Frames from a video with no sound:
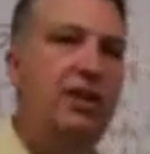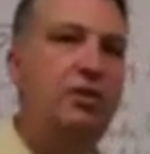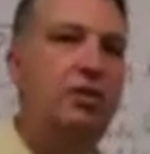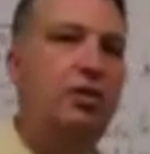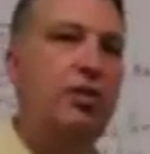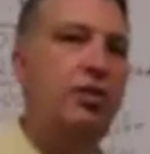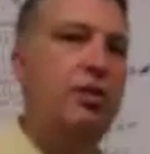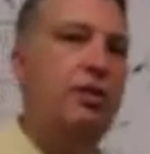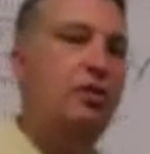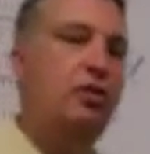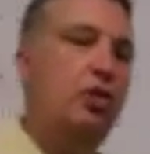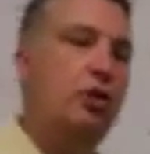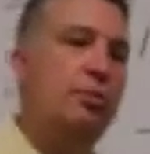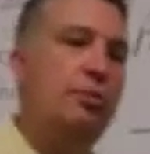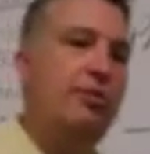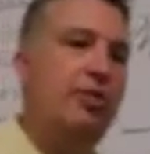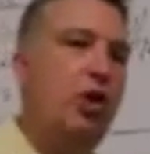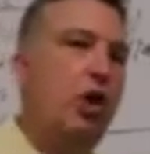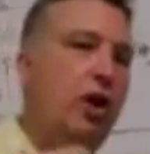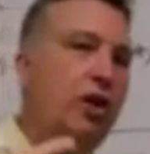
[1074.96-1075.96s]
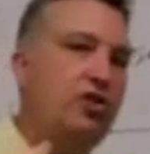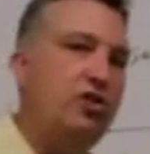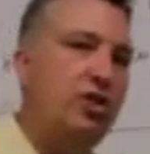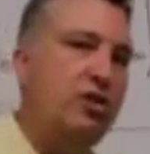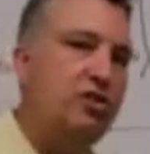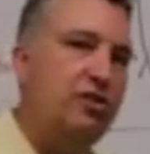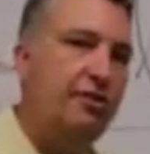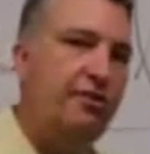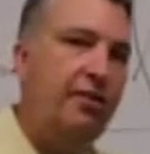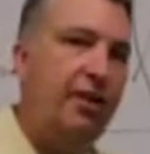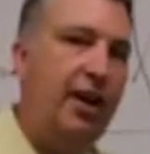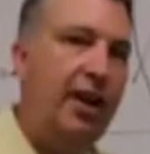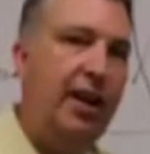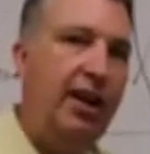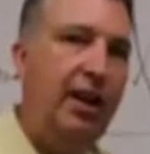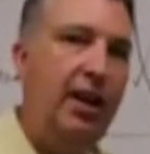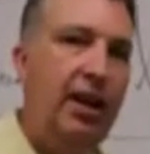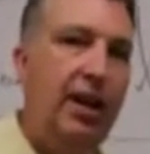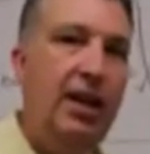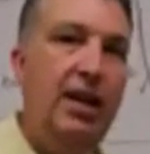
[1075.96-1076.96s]
in terms of cost
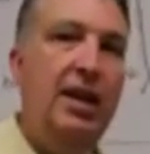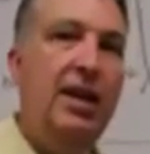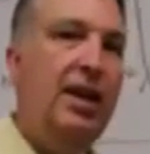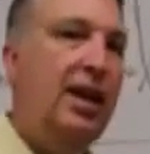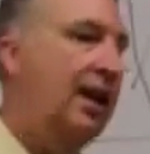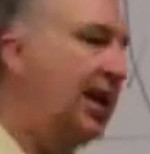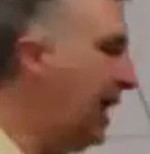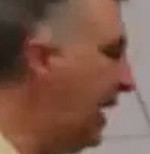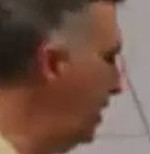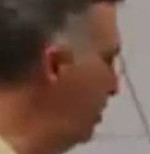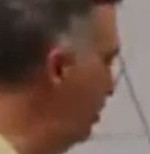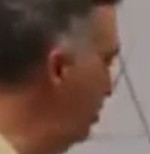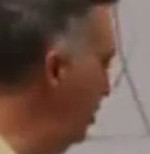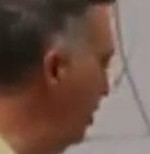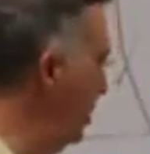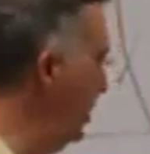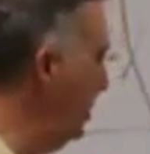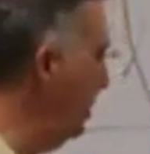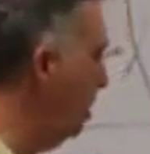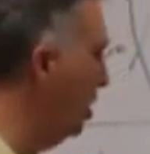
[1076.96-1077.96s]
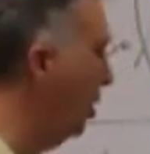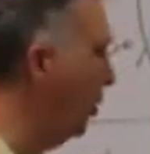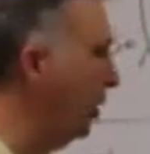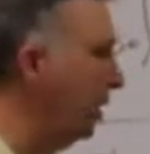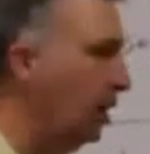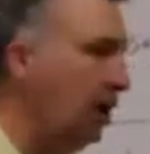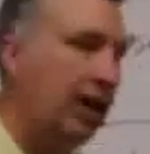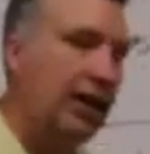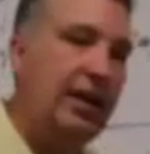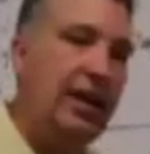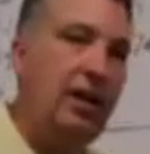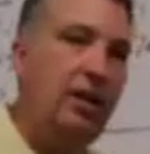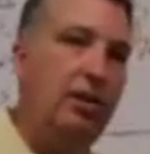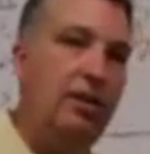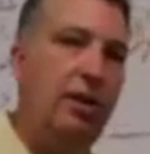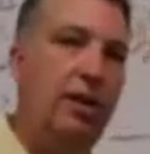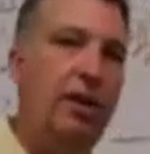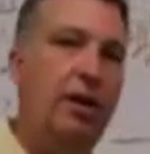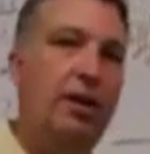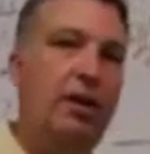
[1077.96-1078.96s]
justifying, and actually
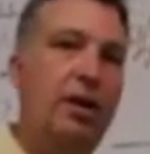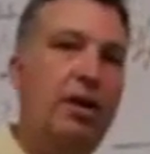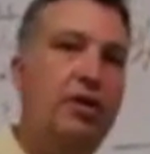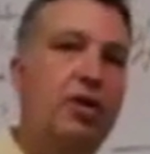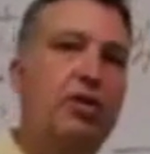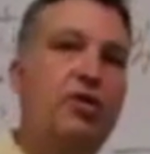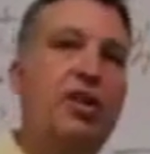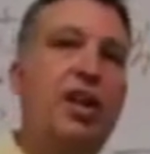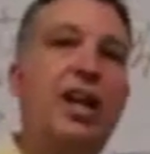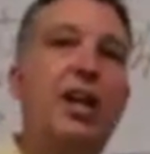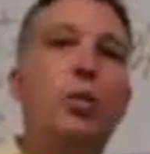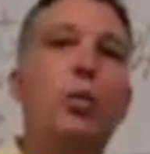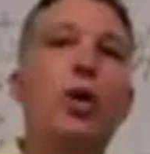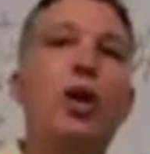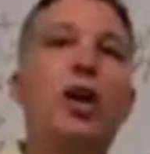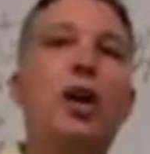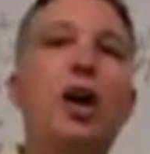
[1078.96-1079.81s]
understanding what